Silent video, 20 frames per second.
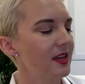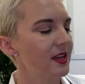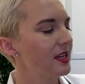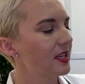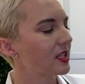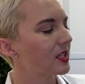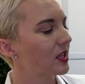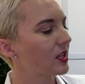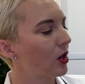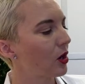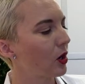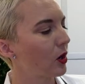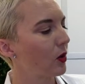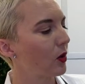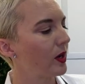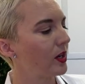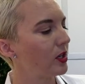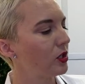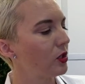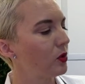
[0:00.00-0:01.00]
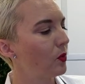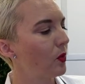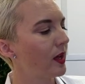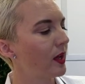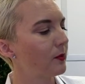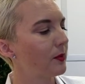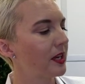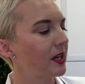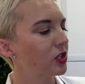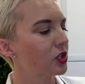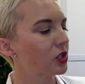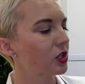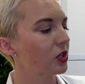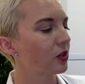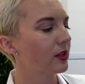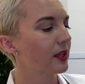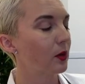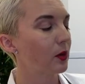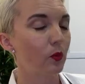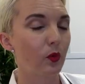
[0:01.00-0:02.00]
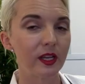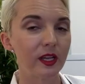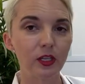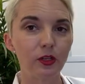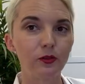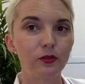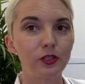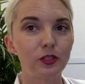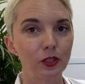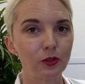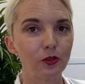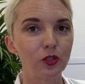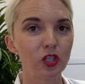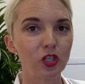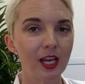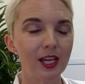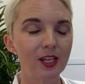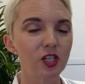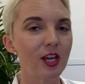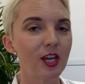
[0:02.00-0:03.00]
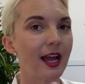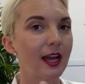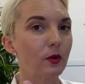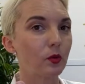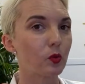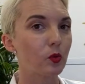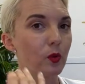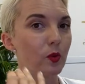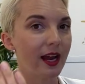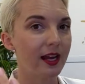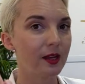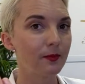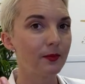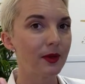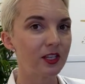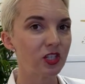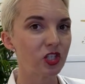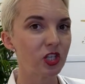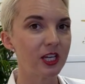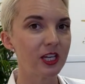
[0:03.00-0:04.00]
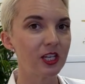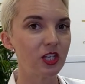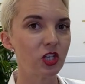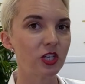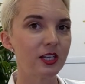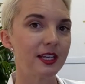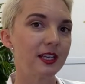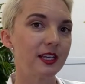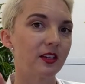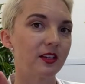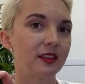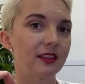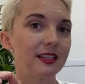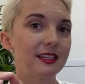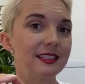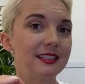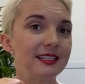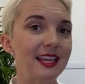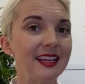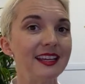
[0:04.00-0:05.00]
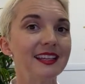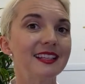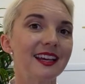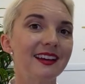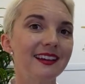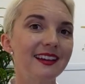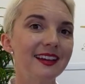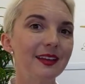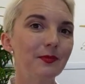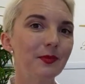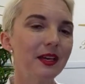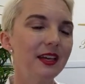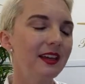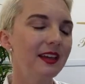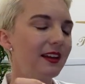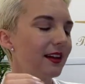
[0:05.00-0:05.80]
So you want to make sure that when you do change it, I recommend changing it in the daytime